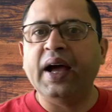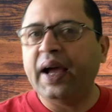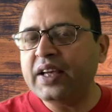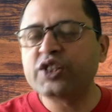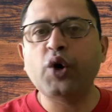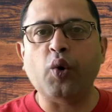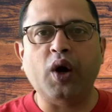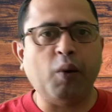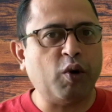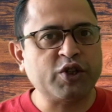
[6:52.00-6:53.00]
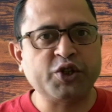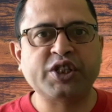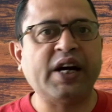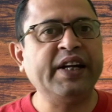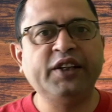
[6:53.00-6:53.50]
His goal was to
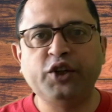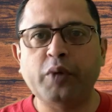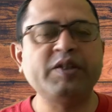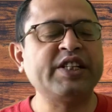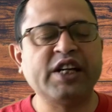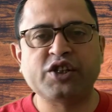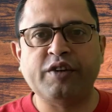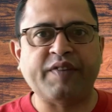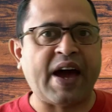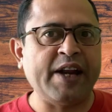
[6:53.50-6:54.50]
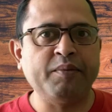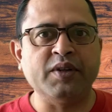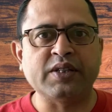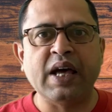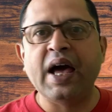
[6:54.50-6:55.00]
study the domestication of
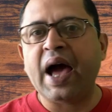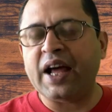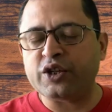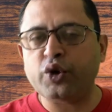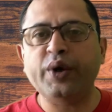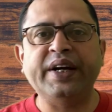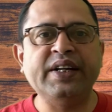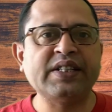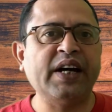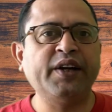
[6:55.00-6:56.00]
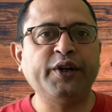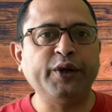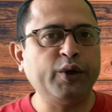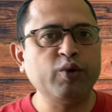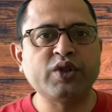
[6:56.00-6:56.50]
animals and so he decided to
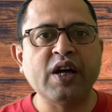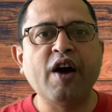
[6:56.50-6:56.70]
use